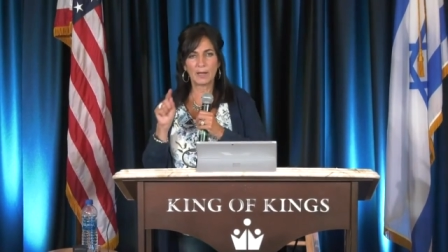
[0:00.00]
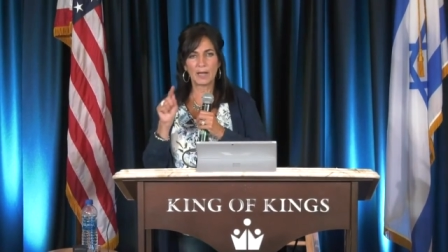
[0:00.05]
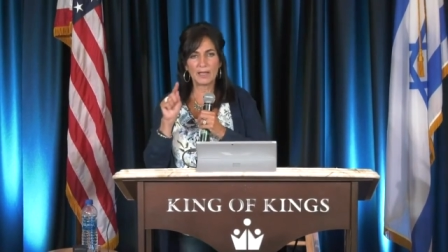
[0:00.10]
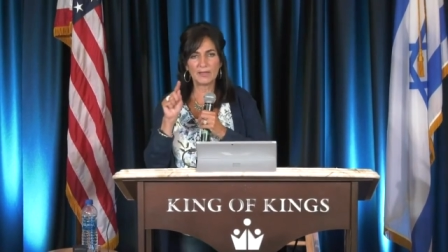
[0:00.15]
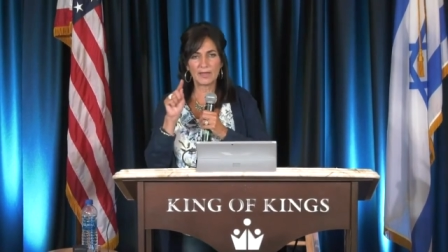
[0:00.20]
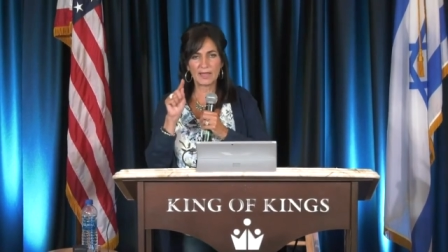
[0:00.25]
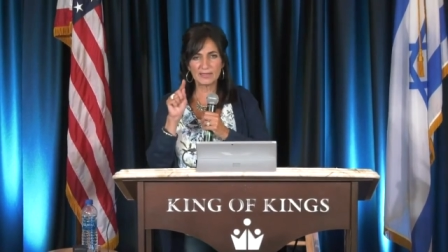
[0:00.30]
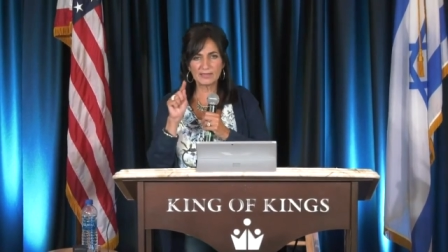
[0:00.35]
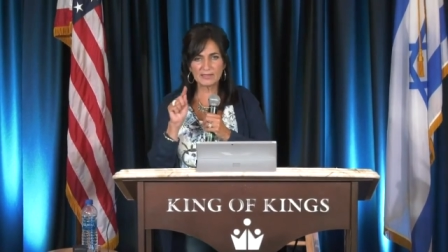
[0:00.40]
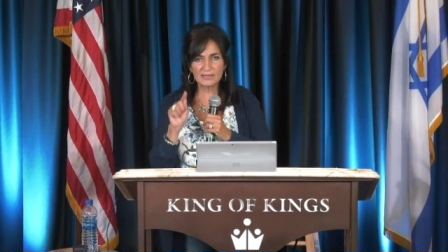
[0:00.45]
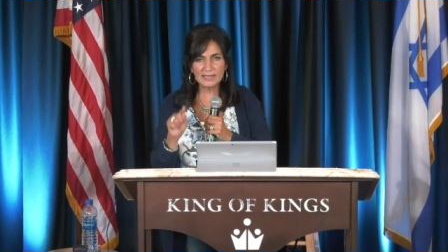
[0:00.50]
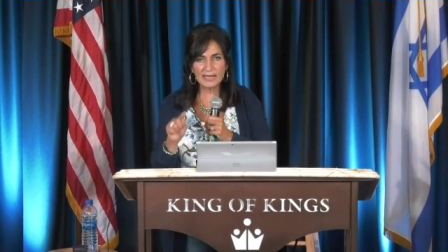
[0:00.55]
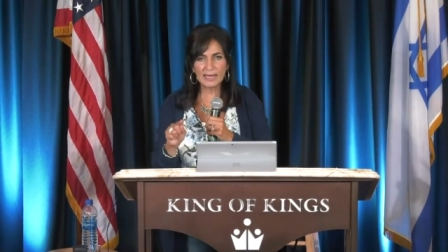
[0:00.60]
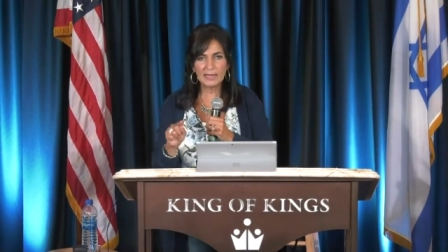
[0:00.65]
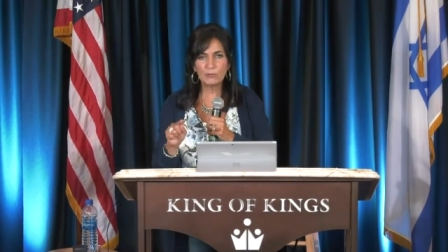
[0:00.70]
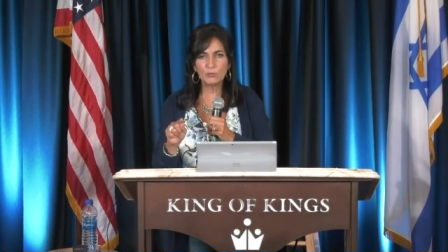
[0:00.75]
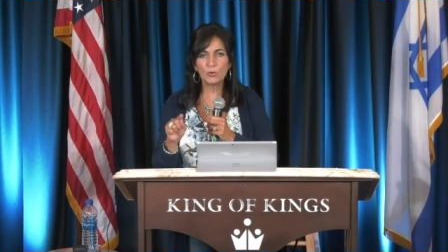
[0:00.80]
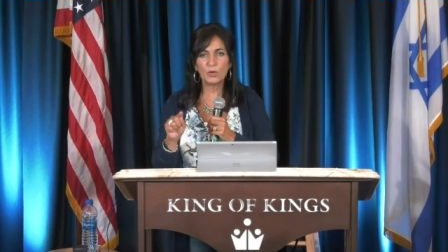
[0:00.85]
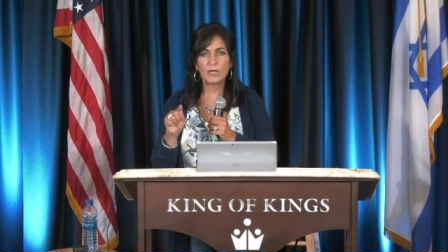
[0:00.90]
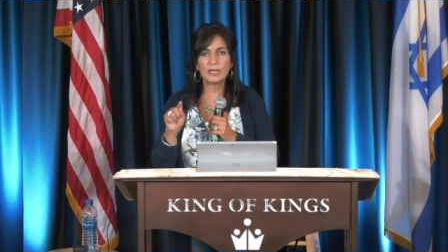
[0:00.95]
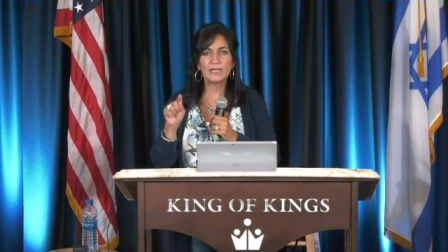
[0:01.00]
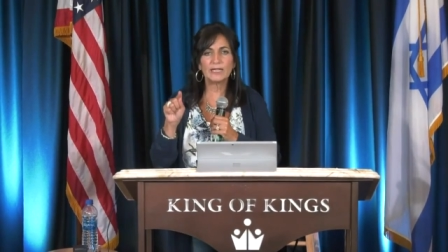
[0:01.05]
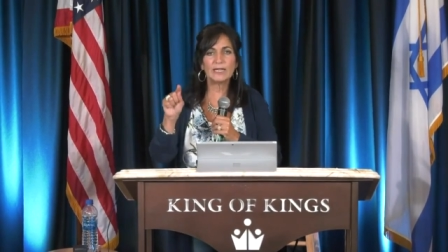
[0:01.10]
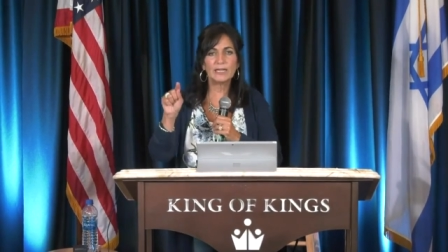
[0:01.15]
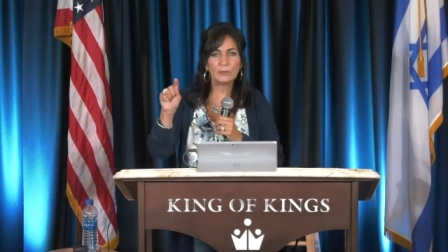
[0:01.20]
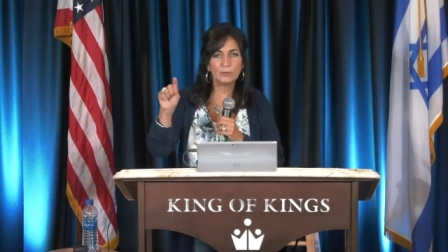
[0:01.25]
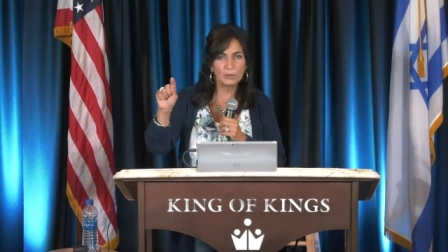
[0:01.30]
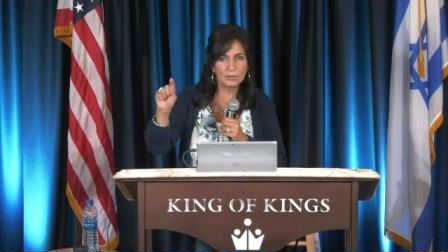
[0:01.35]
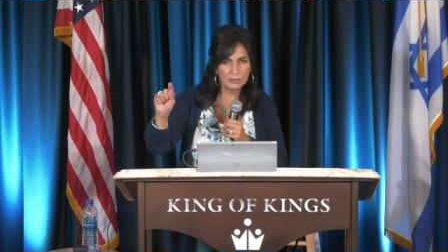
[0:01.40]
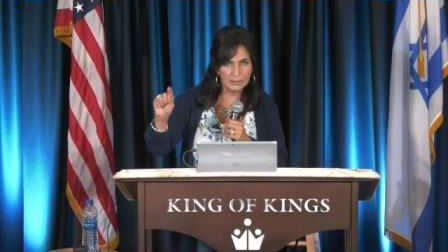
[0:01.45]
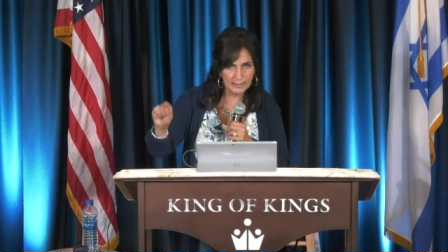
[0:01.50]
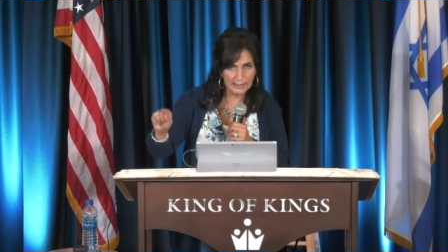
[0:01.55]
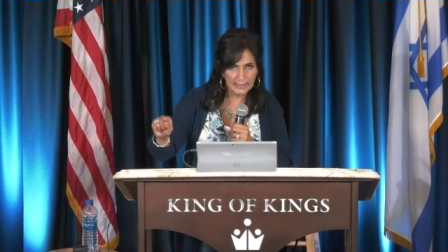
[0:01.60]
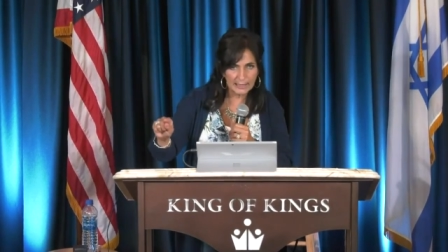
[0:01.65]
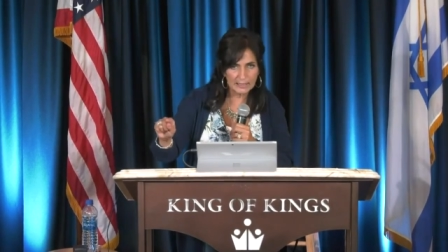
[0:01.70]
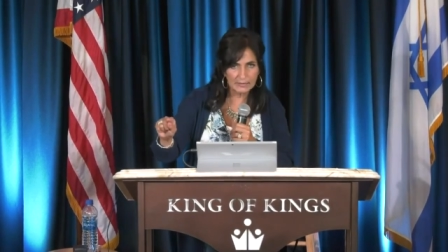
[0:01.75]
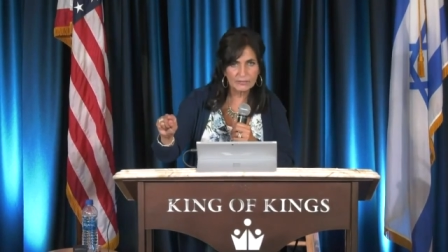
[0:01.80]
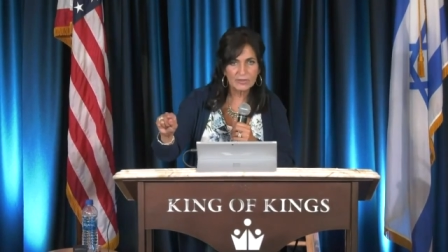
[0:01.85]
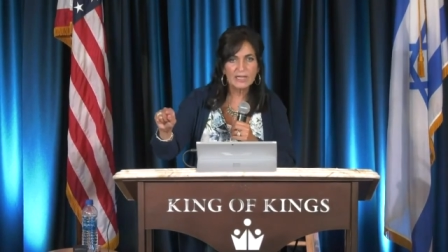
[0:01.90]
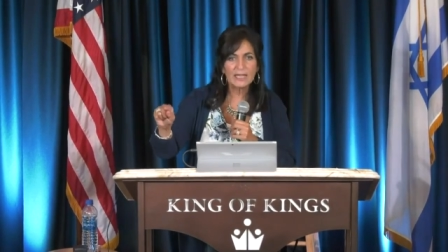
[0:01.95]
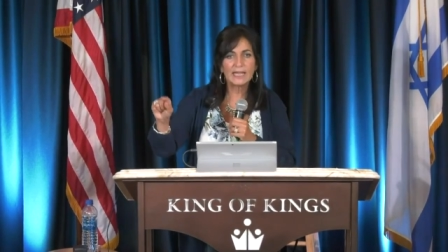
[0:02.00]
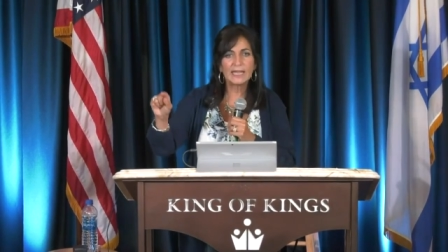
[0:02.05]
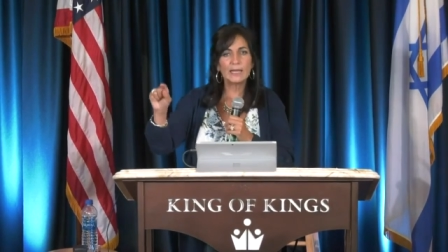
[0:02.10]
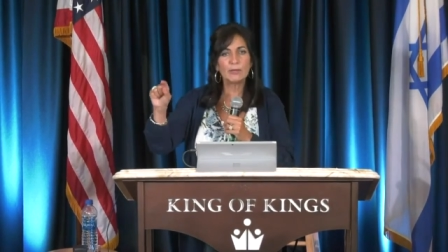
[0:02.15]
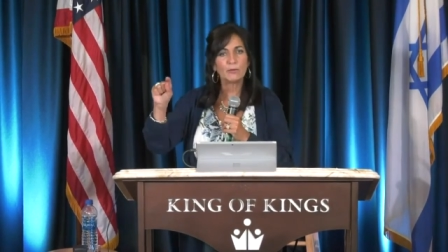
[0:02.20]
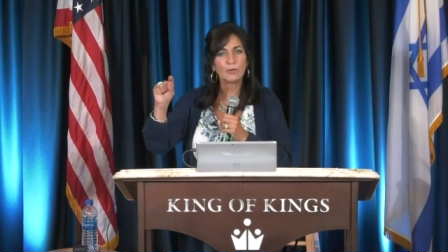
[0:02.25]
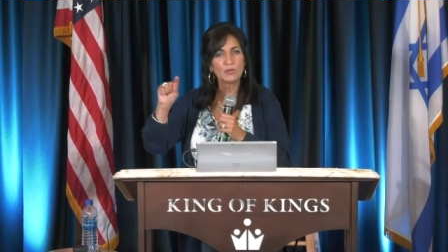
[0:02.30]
and by that same way he will lead.